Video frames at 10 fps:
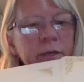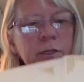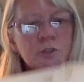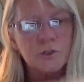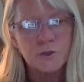
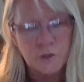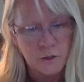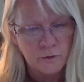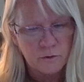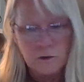pages
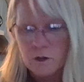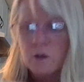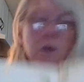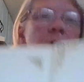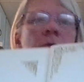too.
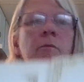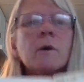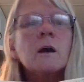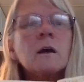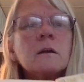
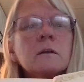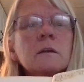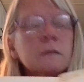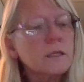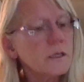But
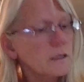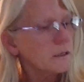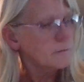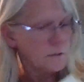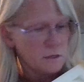the
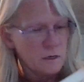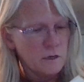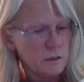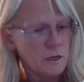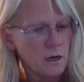
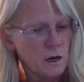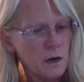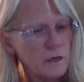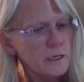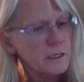
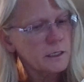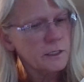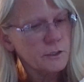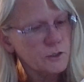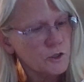art in
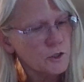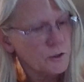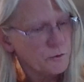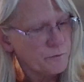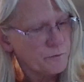it is just